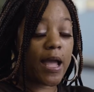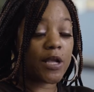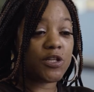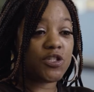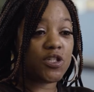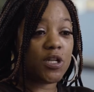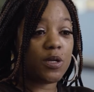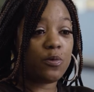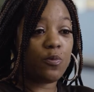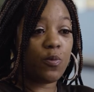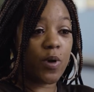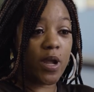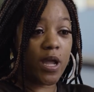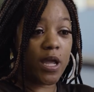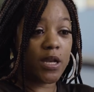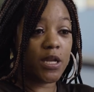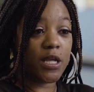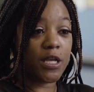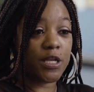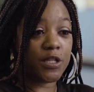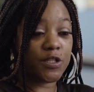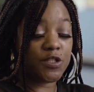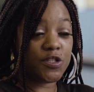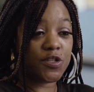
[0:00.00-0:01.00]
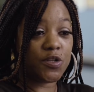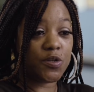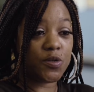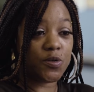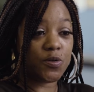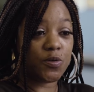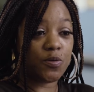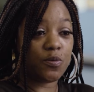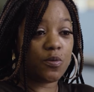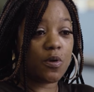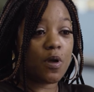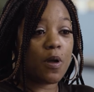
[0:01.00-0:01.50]
actually ran
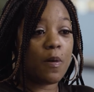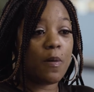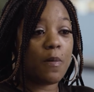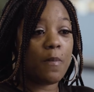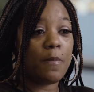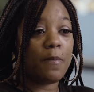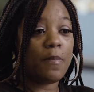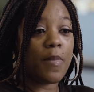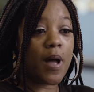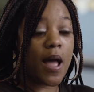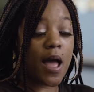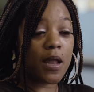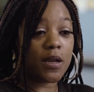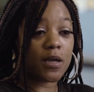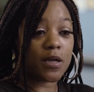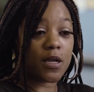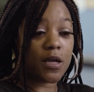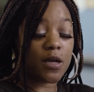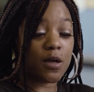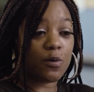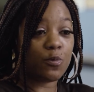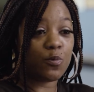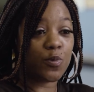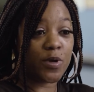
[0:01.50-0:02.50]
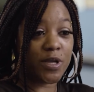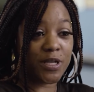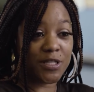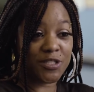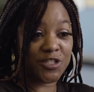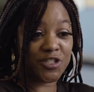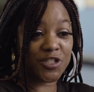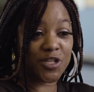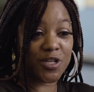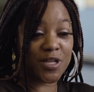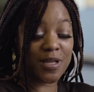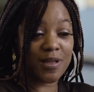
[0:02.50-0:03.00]
into Monica,
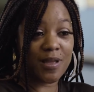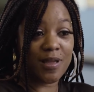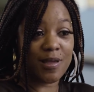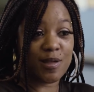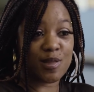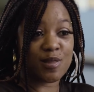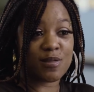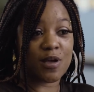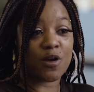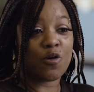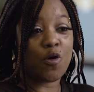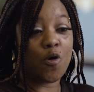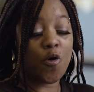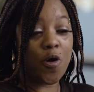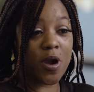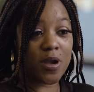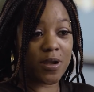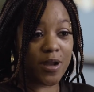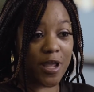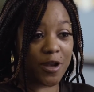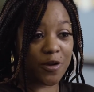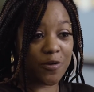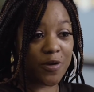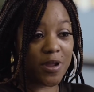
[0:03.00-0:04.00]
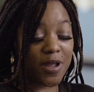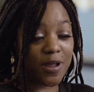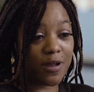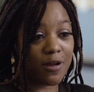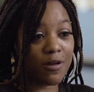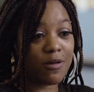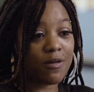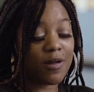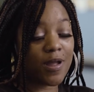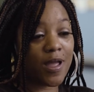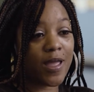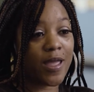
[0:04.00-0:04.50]
which is a coordinator
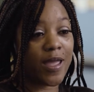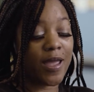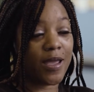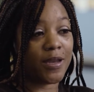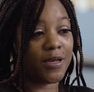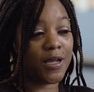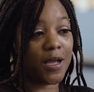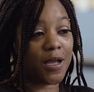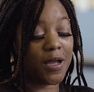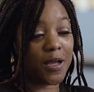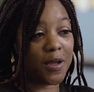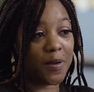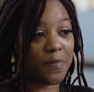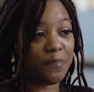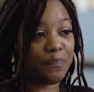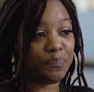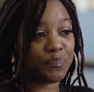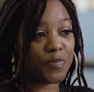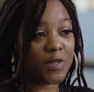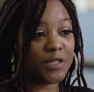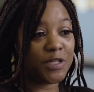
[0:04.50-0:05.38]
here. And